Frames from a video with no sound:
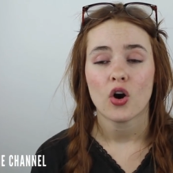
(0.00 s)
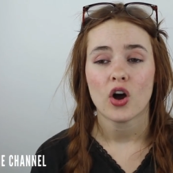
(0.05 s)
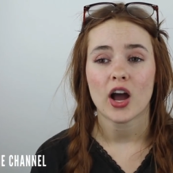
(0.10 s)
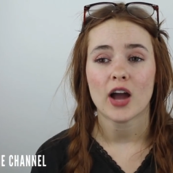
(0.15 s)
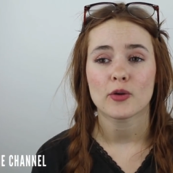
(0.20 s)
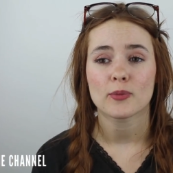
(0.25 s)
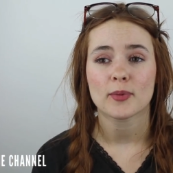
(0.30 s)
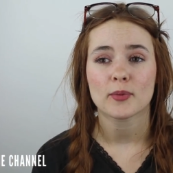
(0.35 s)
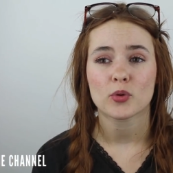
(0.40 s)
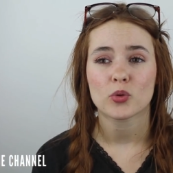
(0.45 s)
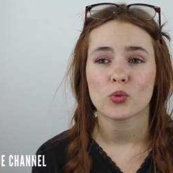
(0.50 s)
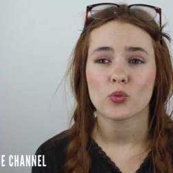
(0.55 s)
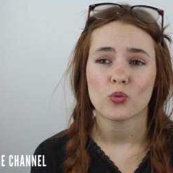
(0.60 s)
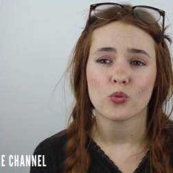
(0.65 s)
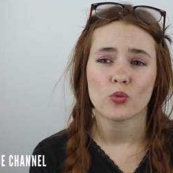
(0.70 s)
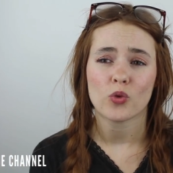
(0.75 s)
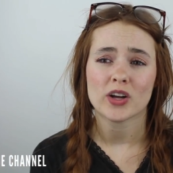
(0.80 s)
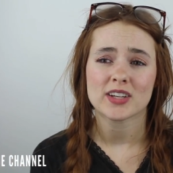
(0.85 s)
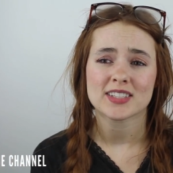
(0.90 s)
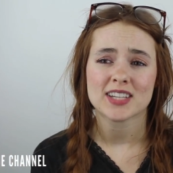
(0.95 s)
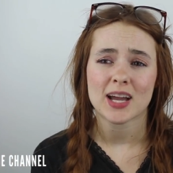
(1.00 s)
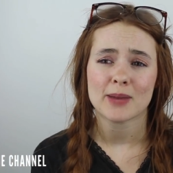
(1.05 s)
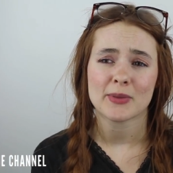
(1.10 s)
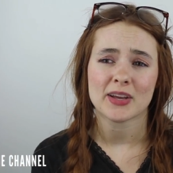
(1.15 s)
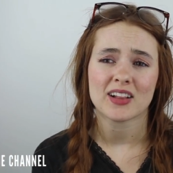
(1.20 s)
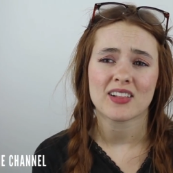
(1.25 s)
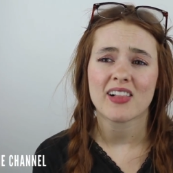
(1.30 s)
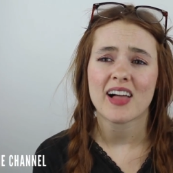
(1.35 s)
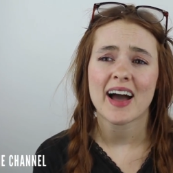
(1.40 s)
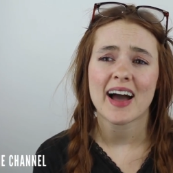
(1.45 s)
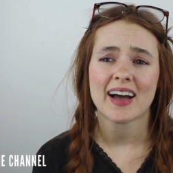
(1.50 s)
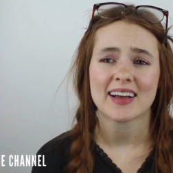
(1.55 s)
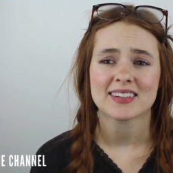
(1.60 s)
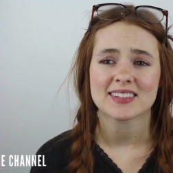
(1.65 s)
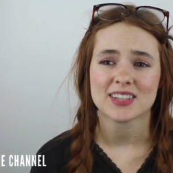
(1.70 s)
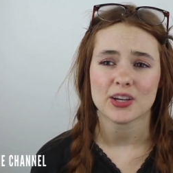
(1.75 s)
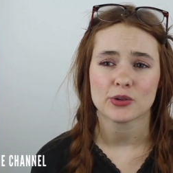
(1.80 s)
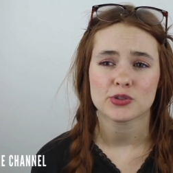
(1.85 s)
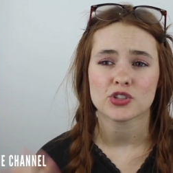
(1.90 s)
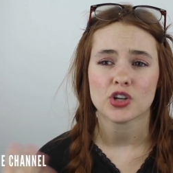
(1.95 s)
I remember one time in
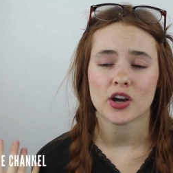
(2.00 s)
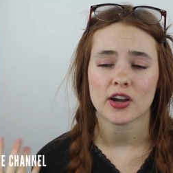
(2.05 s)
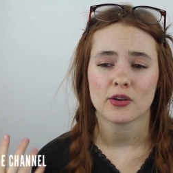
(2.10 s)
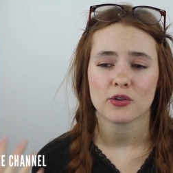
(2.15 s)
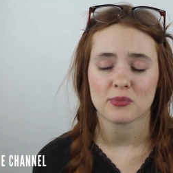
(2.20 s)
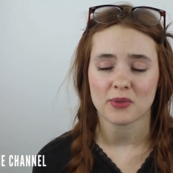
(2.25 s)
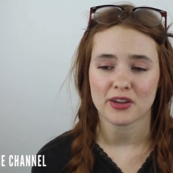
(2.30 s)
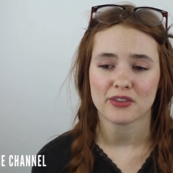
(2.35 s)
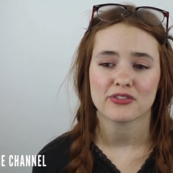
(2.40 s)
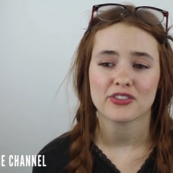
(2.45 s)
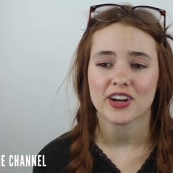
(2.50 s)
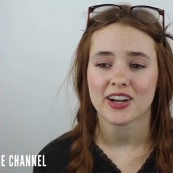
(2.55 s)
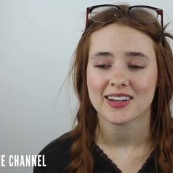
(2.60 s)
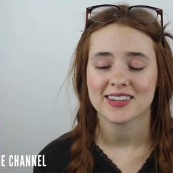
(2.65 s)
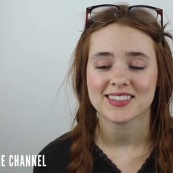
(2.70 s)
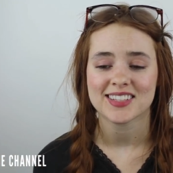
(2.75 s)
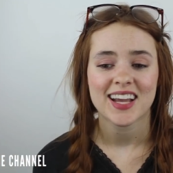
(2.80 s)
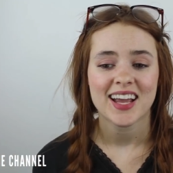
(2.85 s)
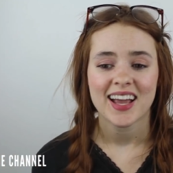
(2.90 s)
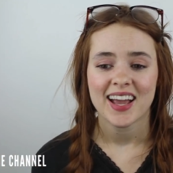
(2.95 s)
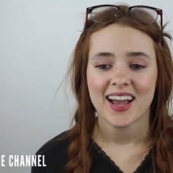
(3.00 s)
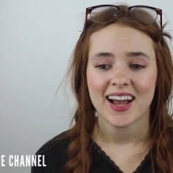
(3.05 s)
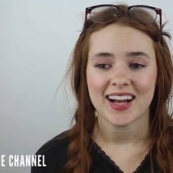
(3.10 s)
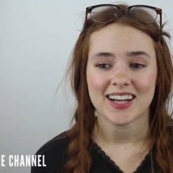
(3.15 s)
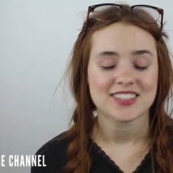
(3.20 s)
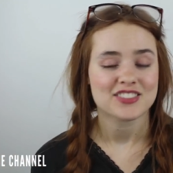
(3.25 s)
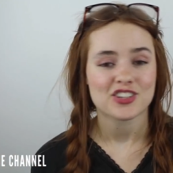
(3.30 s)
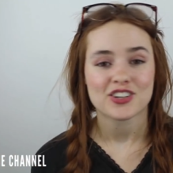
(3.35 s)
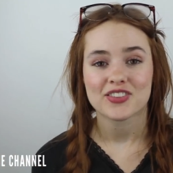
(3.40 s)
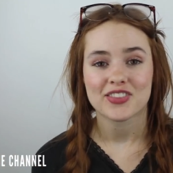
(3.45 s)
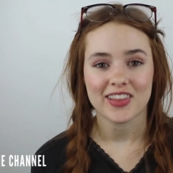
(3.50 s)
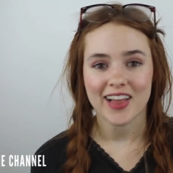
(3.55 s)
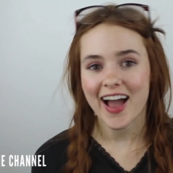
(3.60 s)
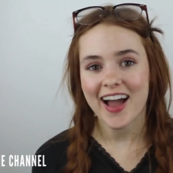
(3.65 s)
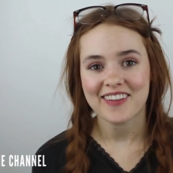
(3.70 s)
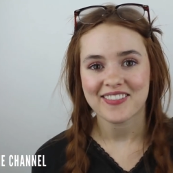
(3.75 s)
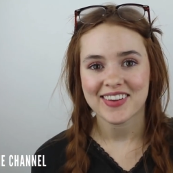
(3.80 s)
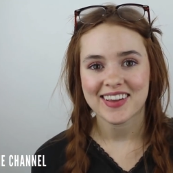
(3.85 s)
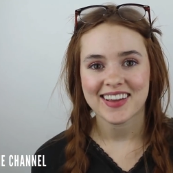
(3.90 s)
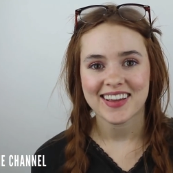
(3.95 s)
class, I was talking to my friend, and I started
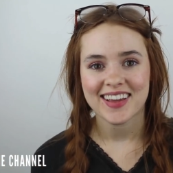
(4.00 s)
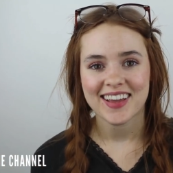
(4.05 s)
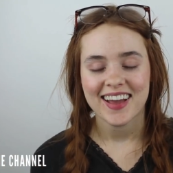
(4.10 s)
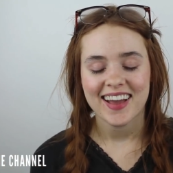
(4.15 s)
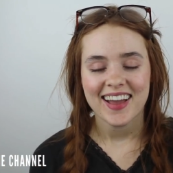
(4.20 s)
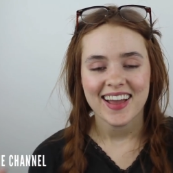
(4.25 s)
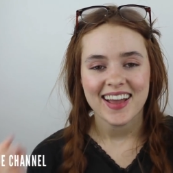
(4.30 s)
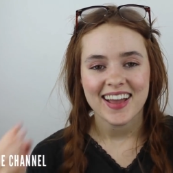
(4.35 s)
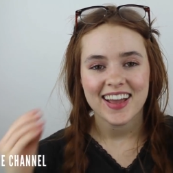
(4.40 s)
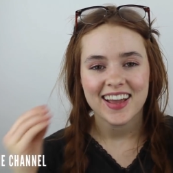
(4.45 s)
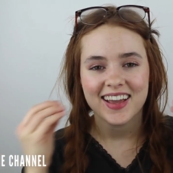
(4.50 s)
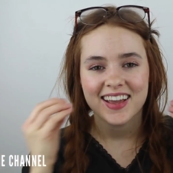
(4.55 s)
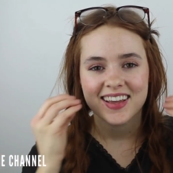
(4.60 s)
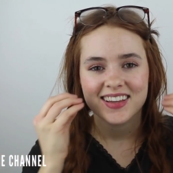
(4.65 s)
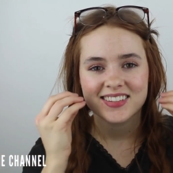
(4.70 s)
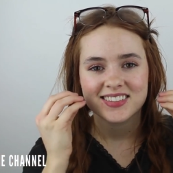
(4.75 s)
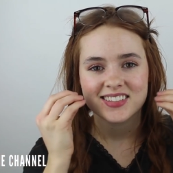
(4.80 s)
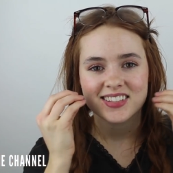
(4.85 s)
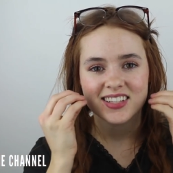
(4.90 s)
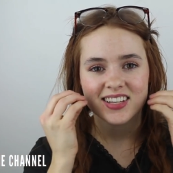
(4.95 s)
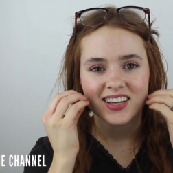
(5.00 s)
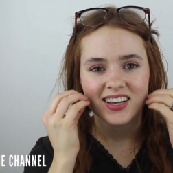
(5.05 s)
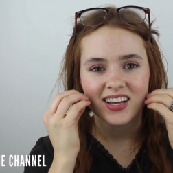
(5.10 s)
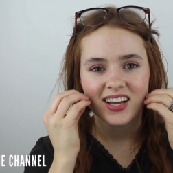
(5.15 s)
laughing, and